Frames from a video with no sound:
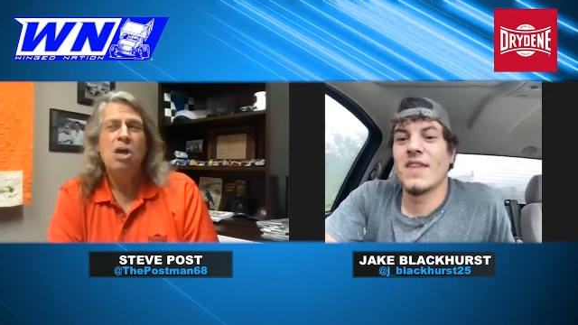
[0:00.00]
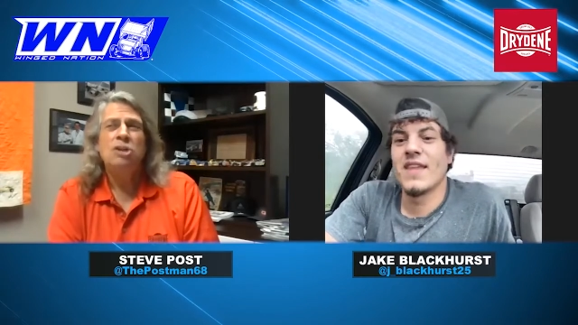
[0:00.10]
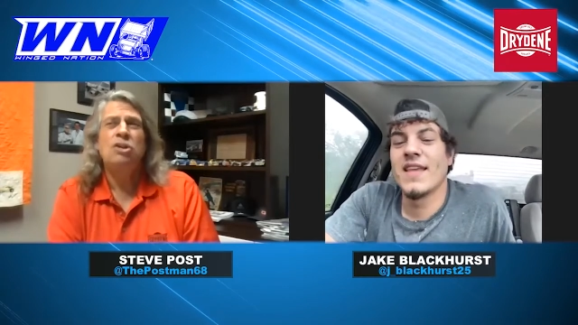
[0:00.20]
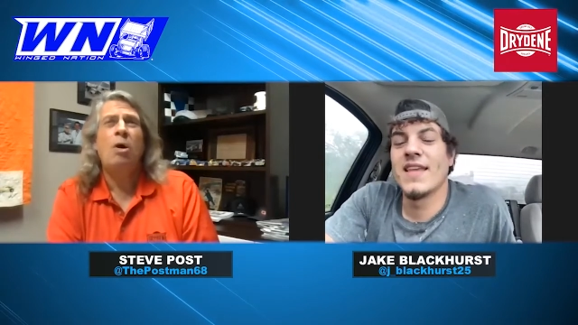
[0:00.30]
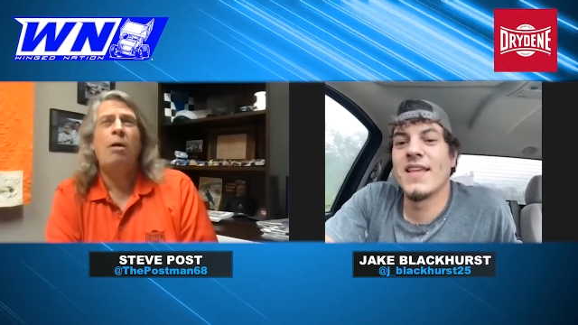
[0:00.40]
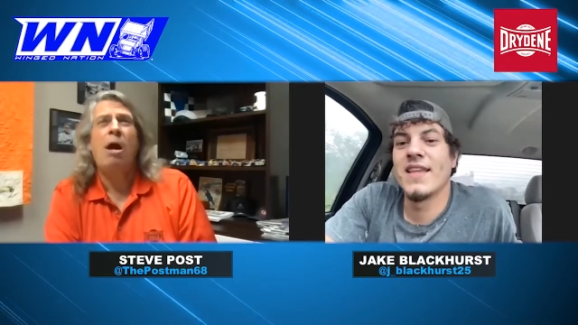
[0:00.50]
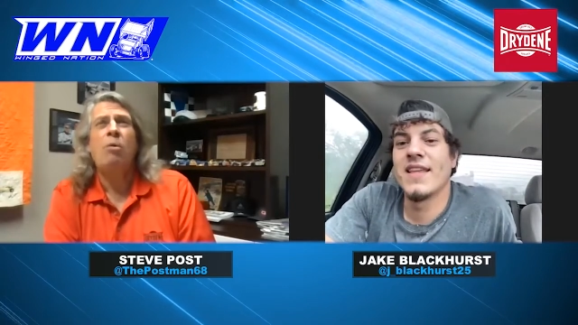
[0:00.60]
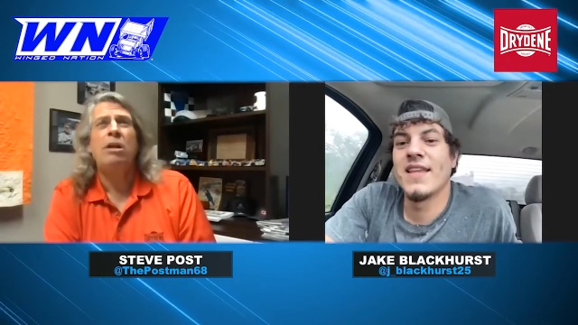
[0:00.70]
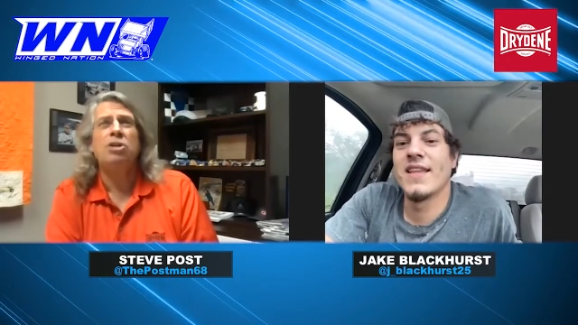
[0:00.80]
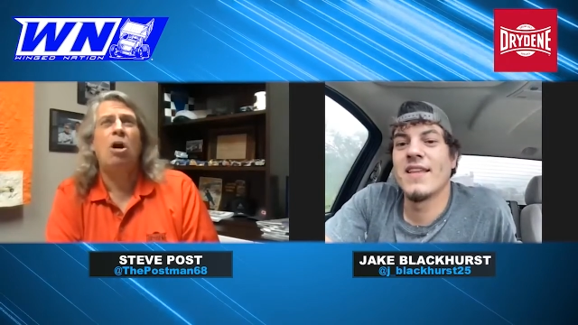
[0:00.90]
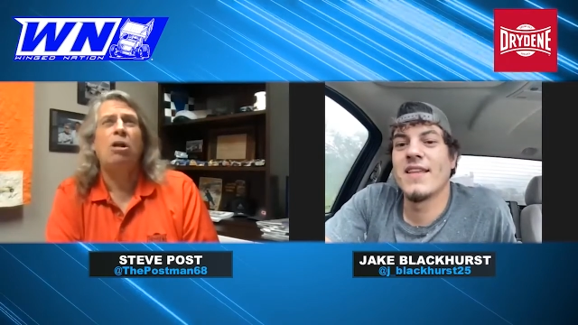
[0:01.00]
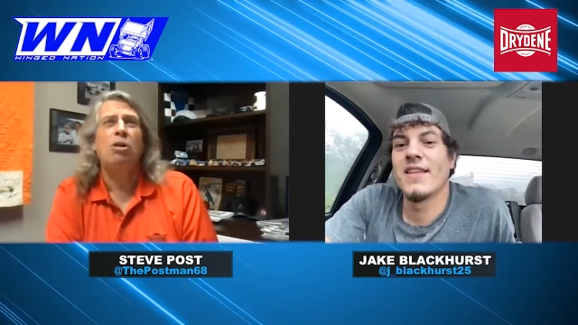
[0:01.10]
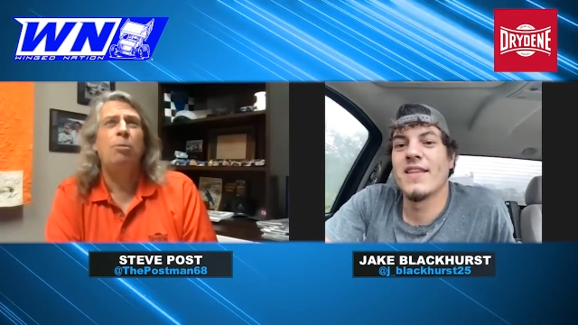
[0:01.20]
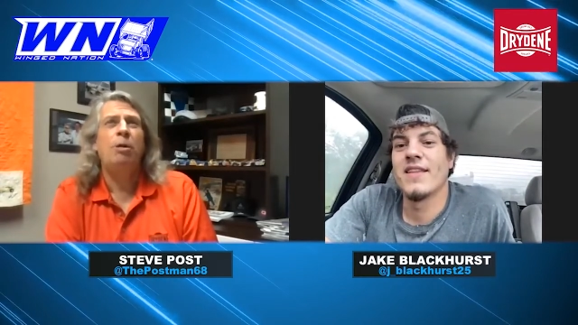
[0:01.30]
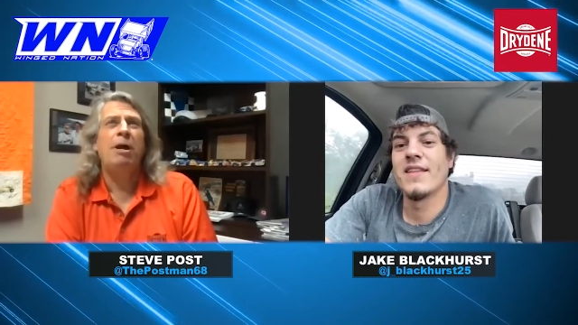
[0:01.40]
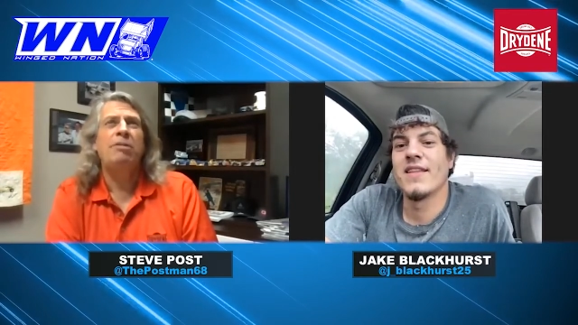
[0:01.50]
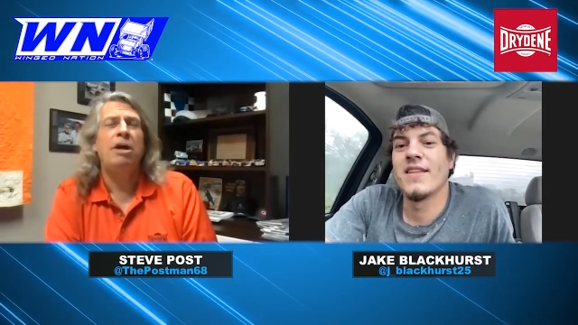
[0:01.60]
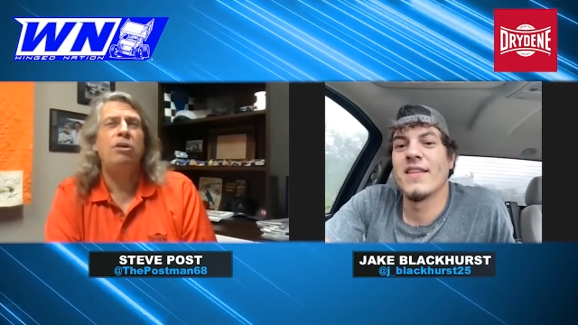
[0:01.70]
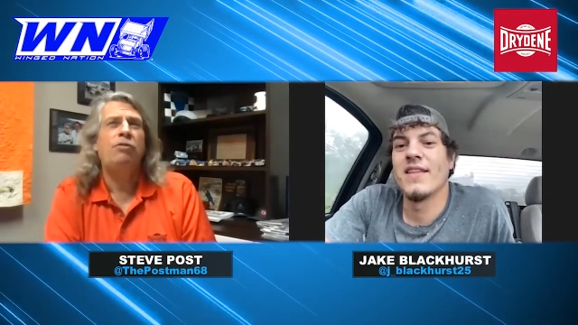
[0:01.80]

Speaker 1: So I, I, want to talk a little bit about that.